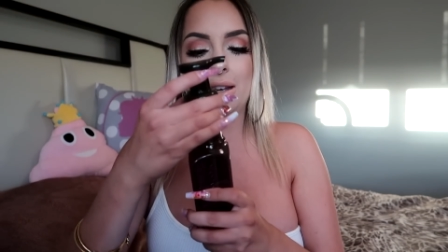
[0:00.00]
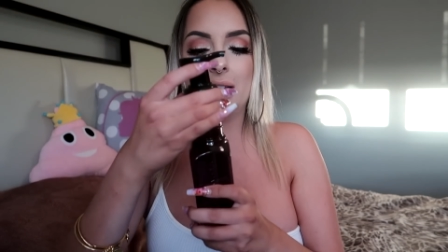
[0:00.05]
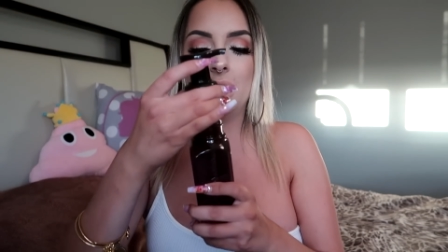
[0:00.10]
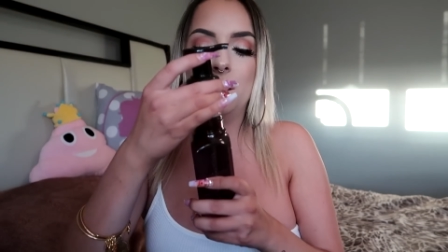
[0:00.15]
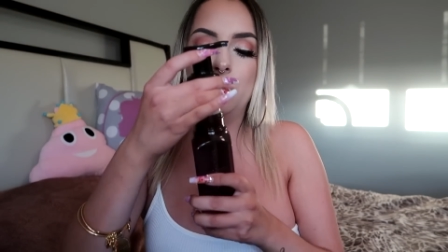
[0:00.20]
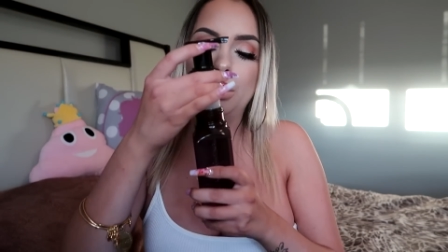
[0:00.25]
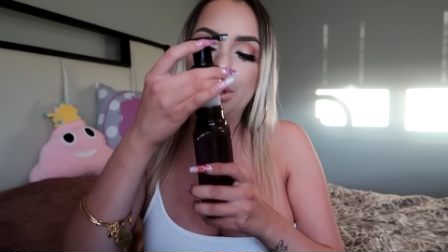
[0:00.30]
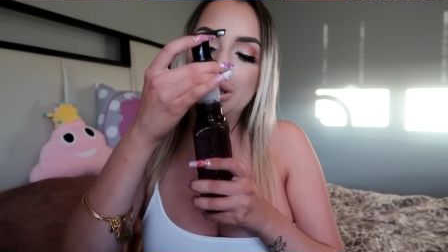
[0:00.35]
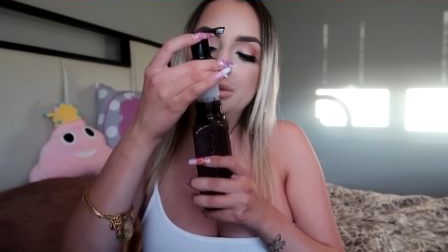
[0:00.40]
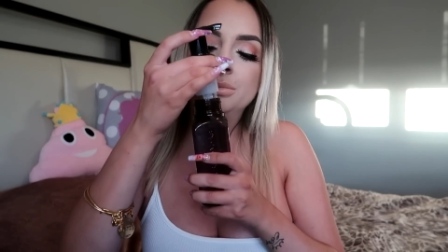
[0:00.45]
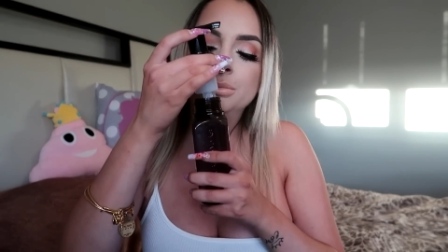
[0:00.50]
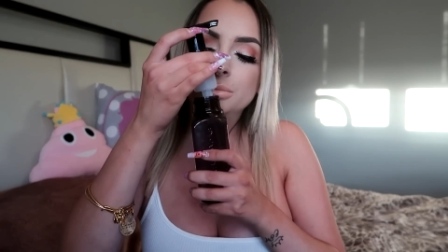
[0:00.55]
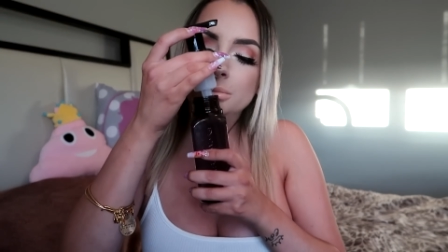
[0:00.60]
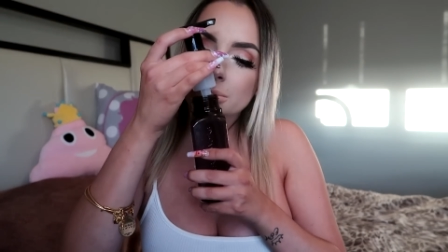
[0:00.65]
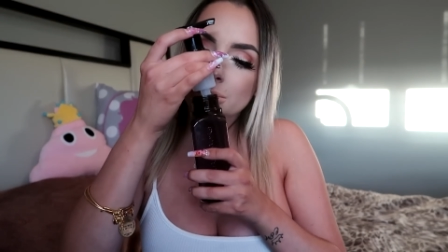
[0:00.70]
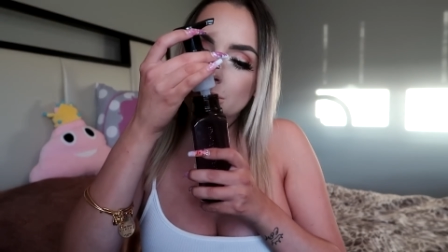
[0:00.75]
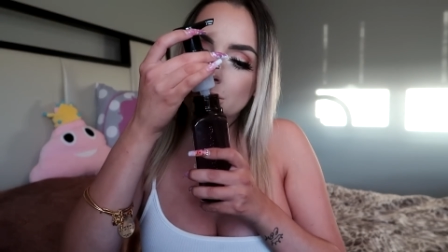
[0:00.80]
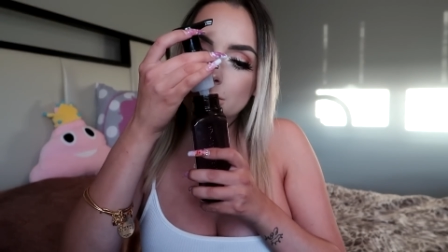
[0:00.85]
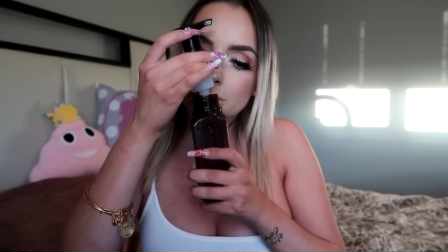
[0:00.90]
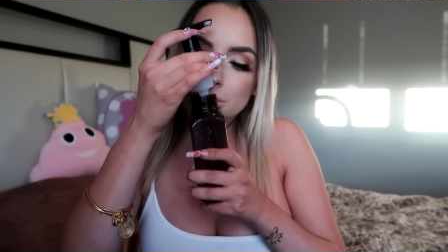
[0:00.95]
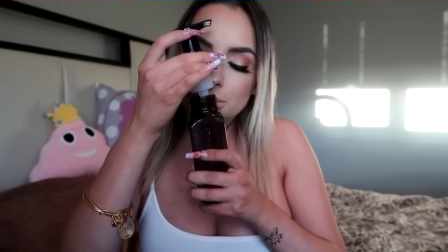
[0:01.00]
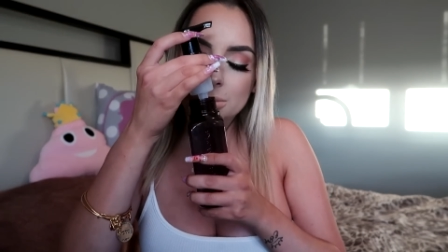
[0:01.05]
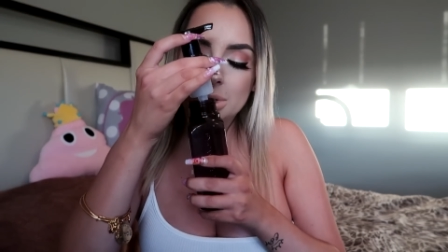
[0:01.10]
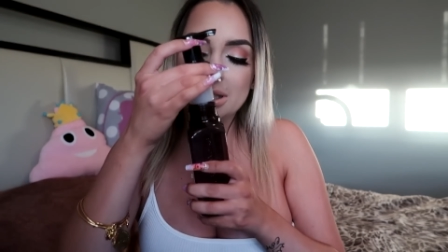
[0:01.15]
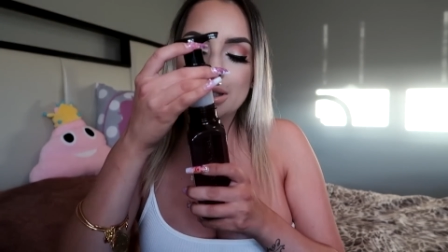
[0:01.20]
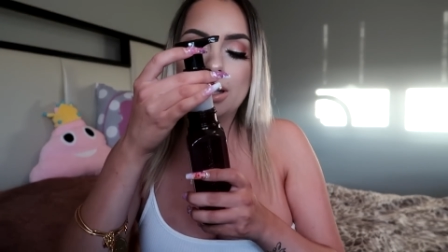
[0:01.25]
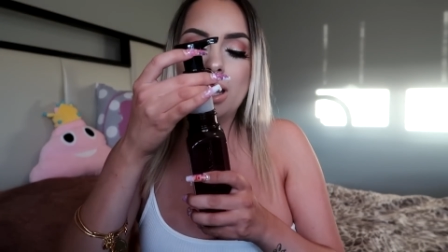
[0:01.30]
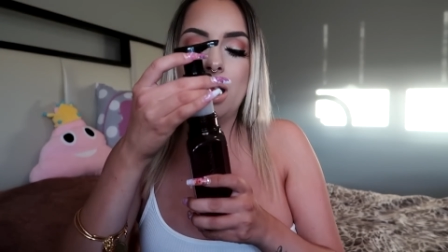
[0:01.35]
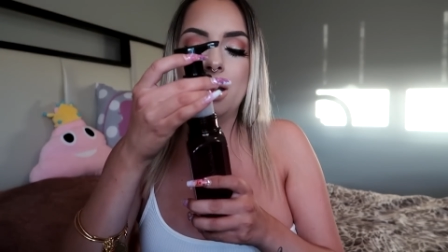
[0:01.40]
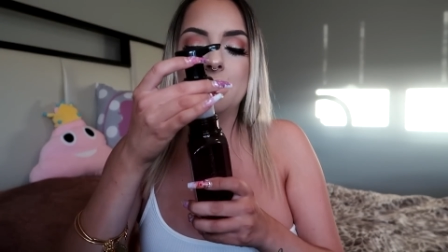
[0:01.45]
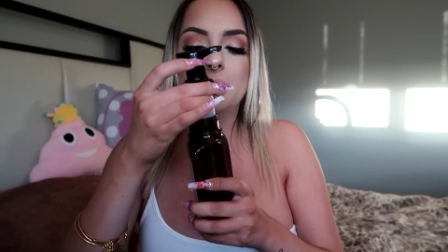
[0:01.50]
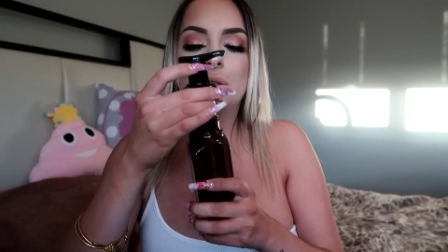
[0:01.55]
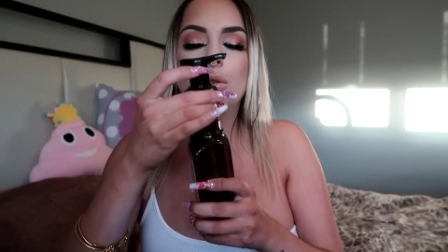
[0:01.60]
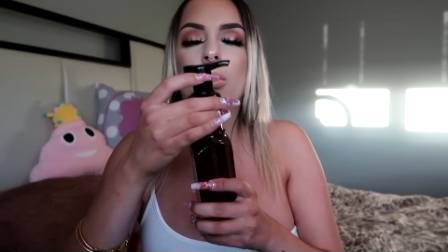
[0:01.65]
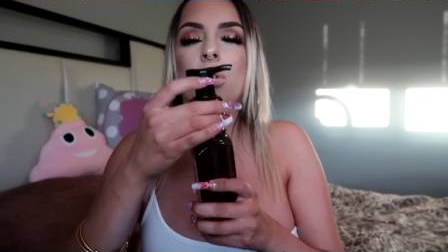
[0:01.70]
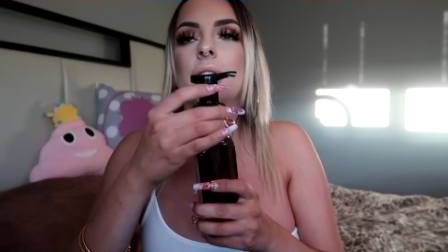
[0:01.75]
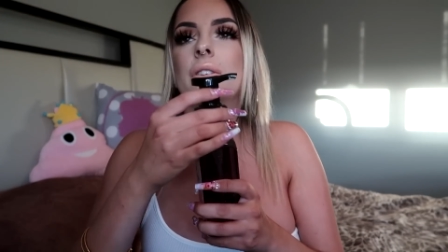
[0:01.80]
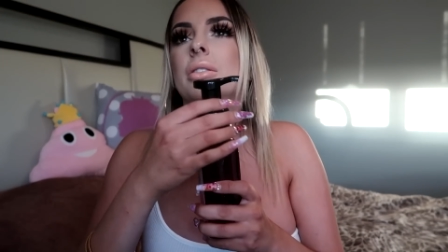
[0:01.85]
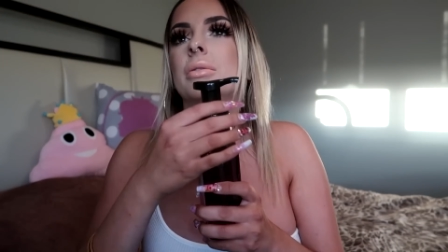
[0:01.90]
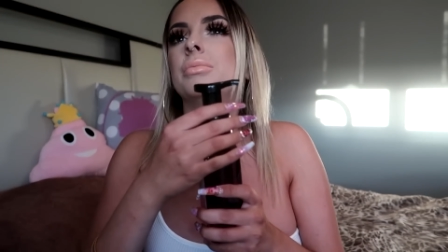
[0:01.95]
Halloween is candy
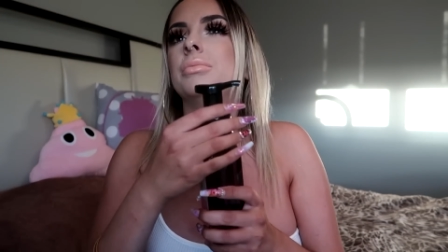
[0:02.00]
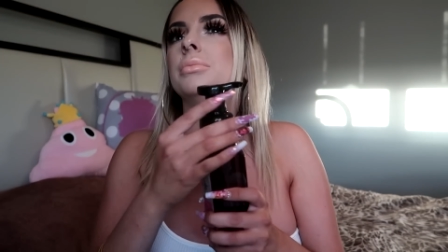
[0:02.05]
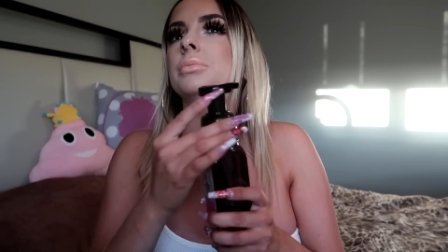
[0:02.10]
corn.